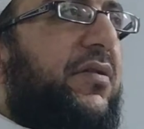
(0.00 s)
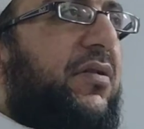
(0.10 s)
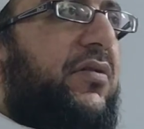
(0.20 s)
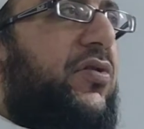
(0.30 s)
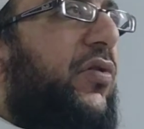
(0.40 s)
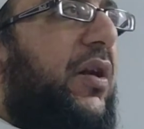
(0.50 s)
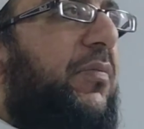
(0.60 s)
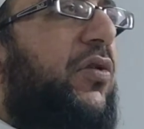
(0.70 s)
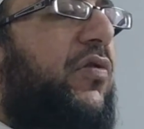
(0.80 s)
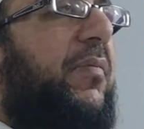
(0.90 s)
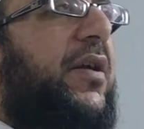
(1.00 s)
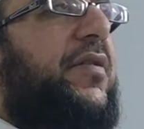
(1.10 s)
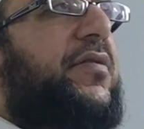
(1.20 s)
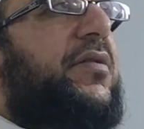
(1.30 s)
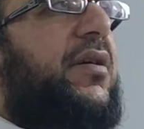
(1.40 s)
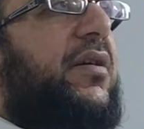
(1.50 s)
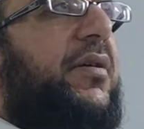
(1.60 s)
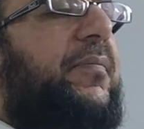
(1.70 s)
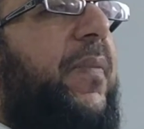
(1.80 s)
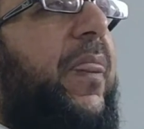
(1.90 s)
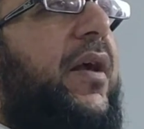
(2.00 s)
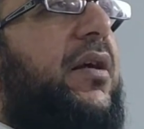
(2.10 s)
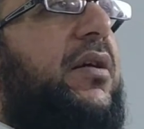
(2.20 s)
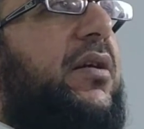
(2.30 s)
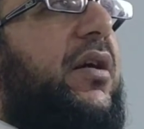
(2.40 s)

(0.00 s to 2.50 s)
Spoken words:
It's a really beautiful place, and you